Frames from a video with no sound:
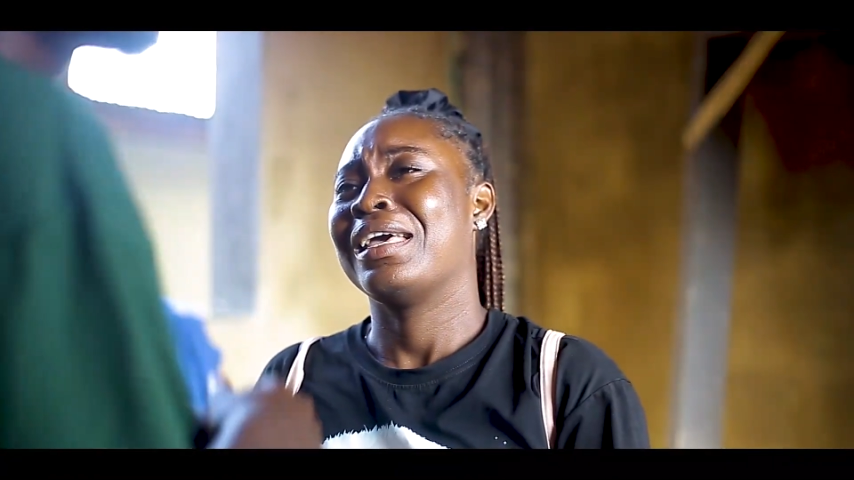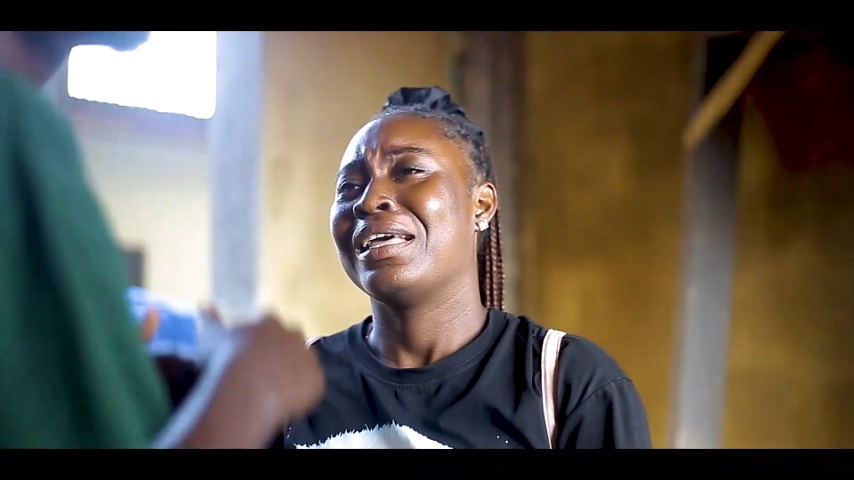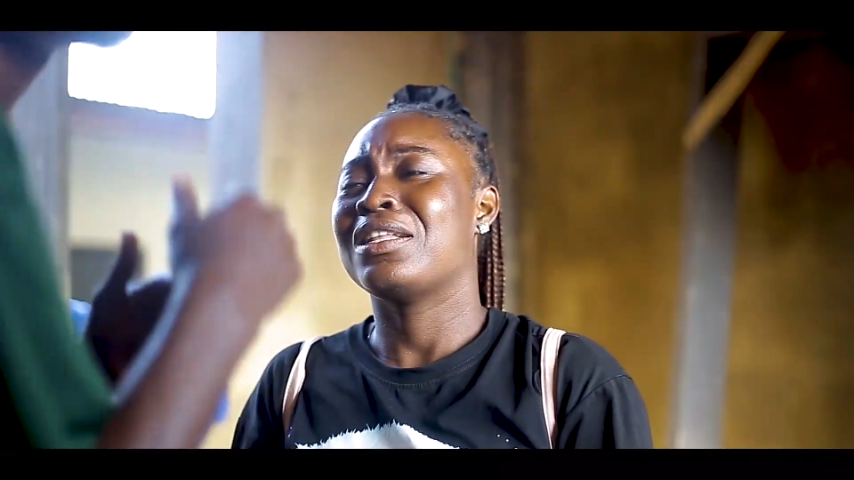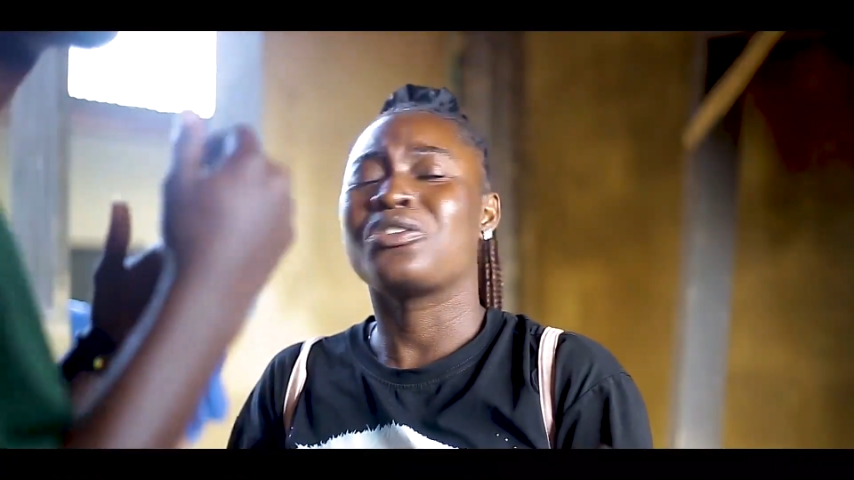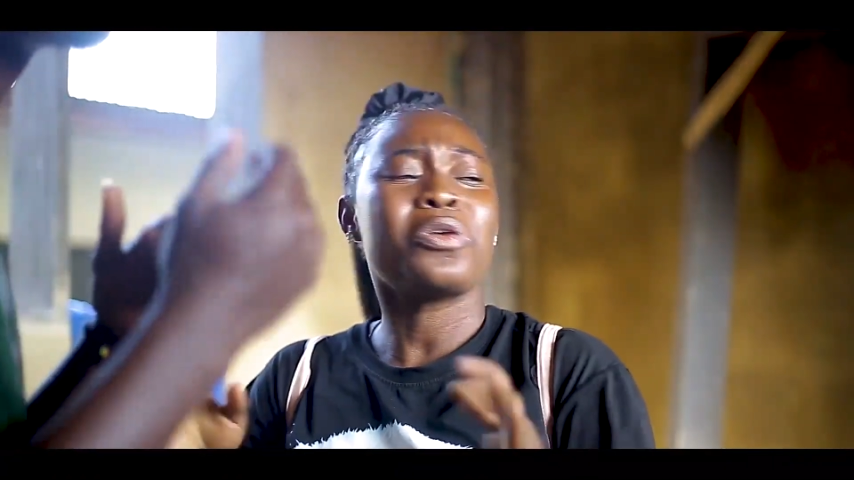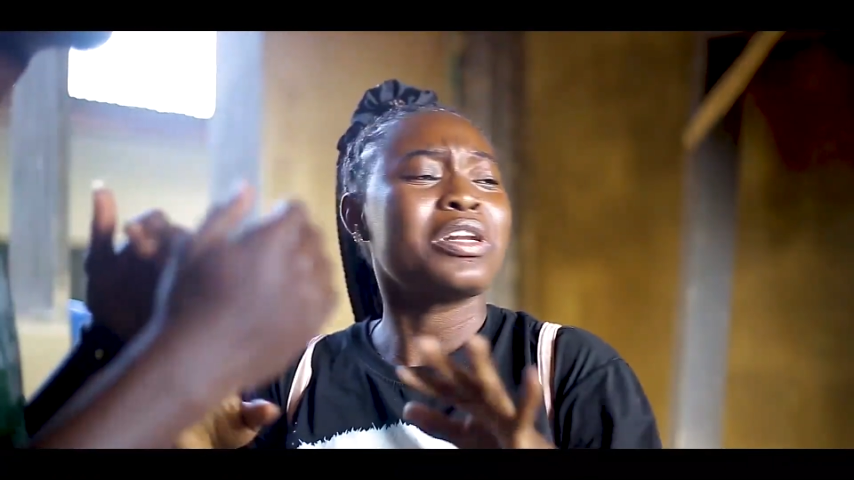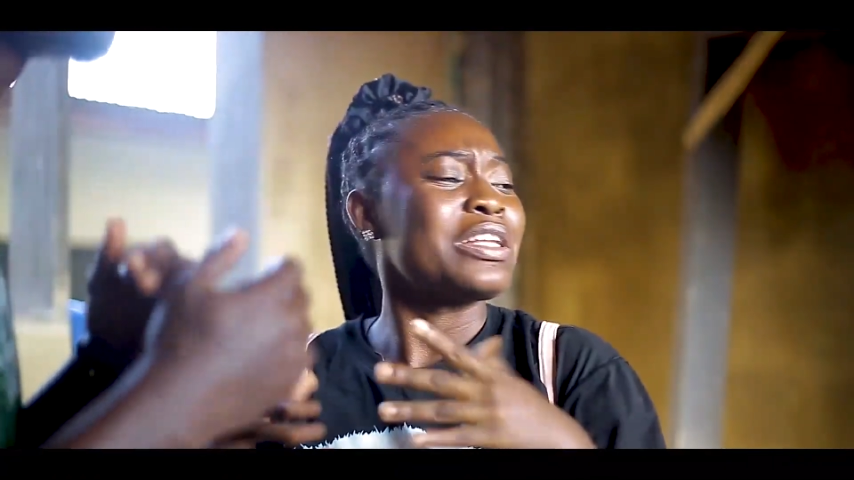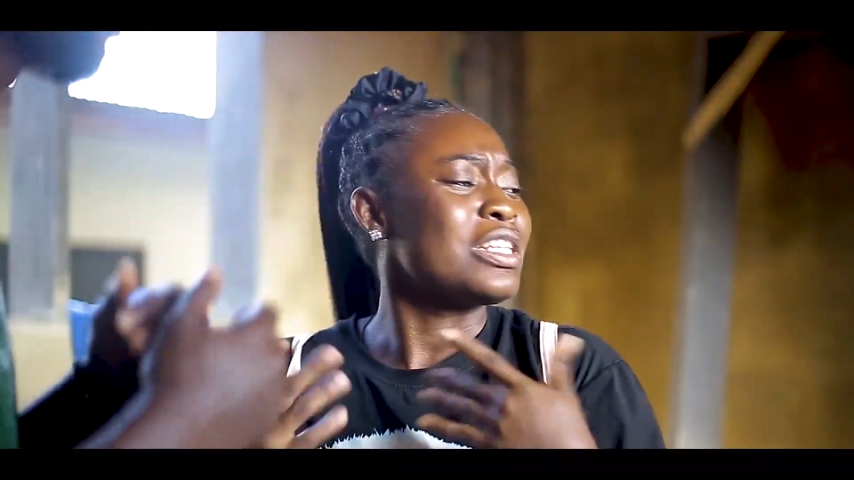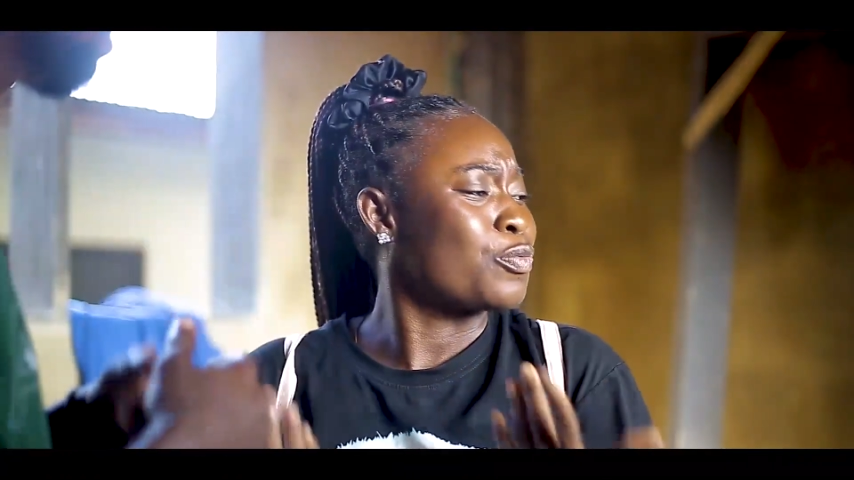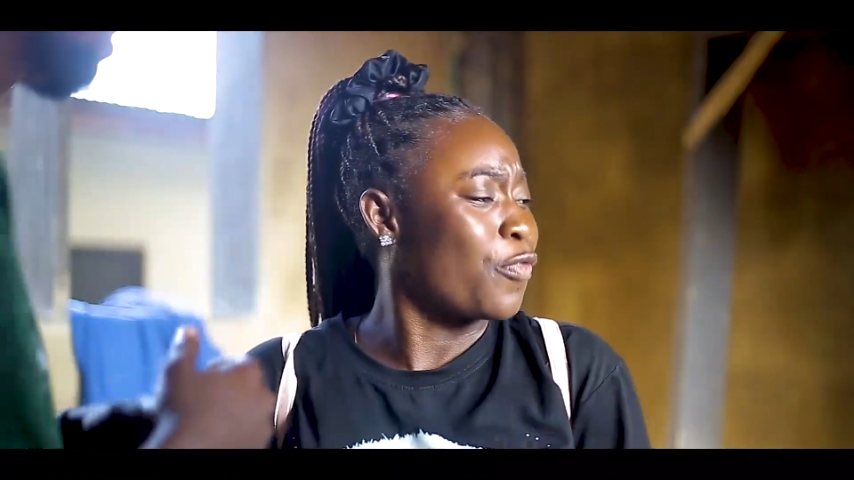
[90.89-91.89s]
There's no
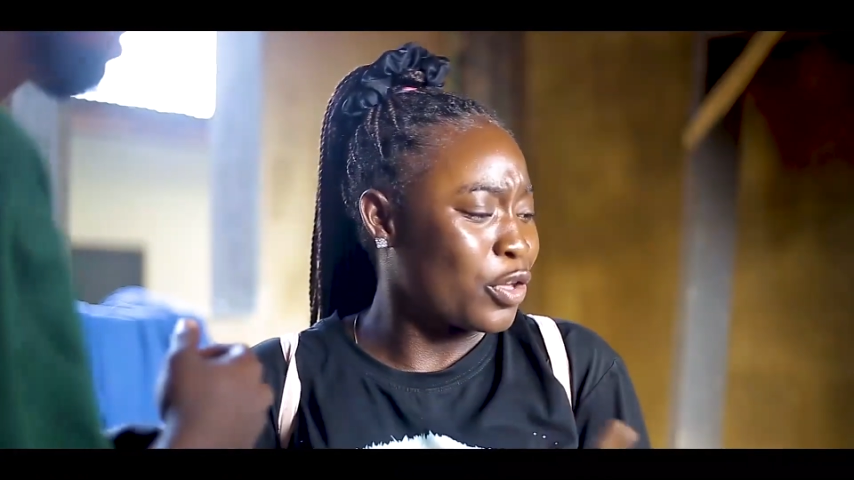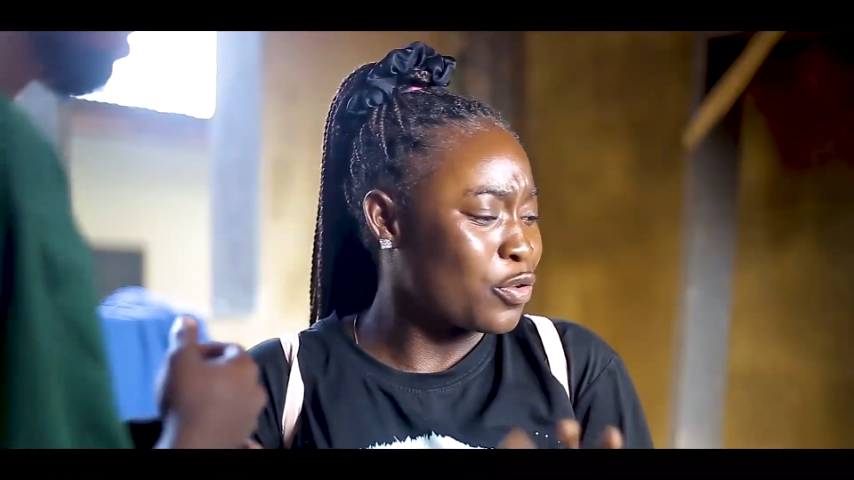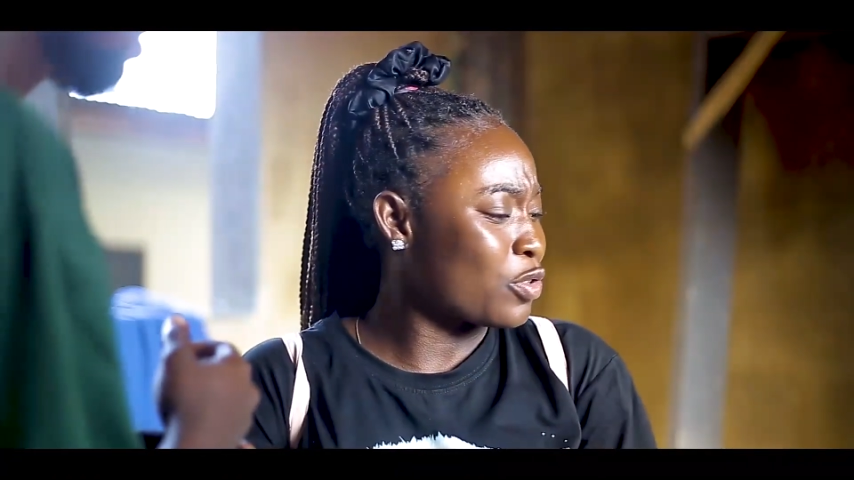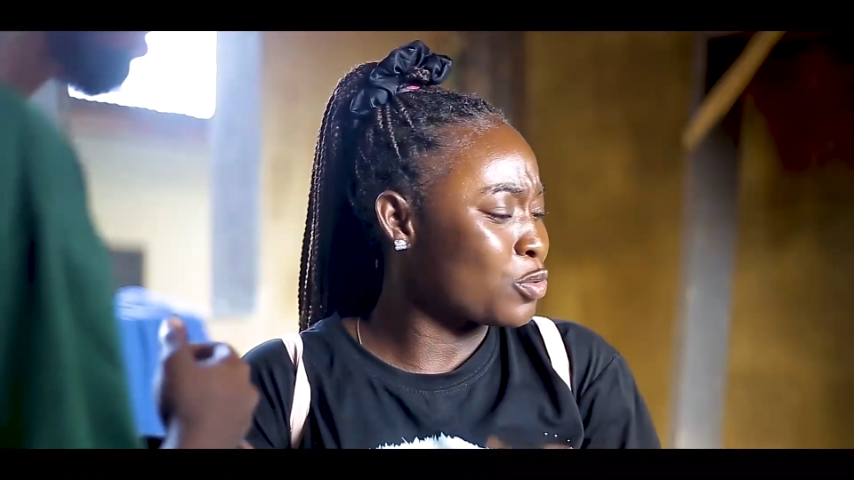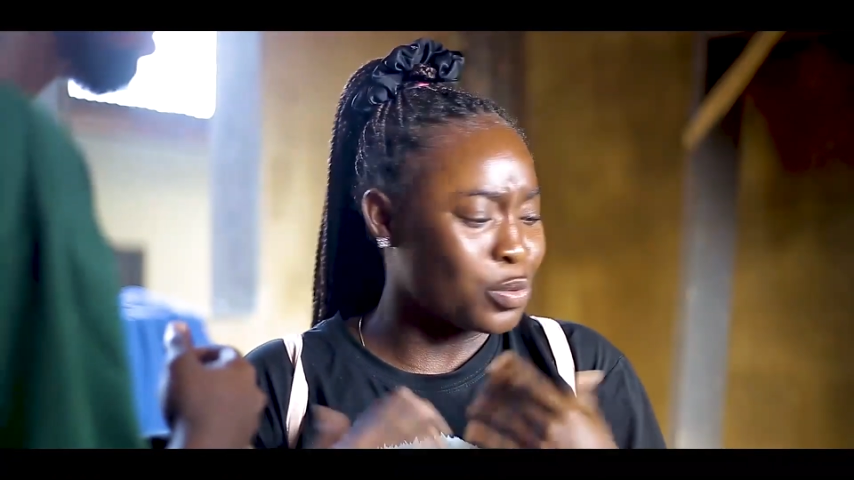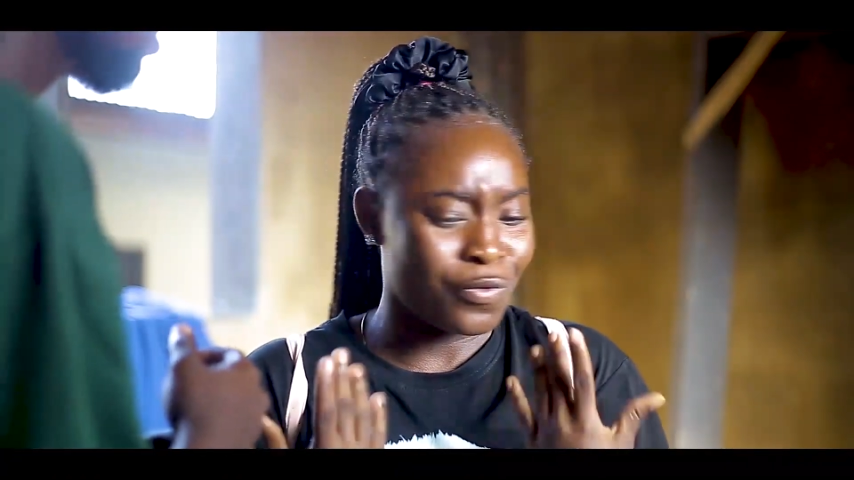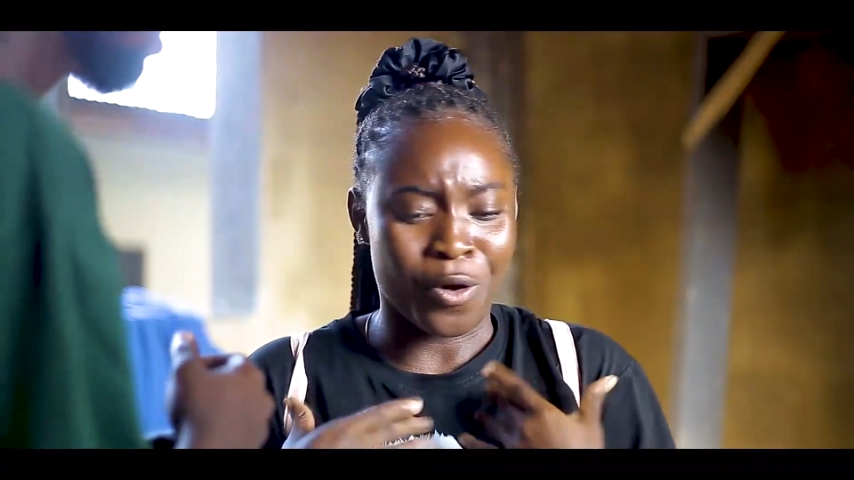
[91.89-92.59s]
need for you to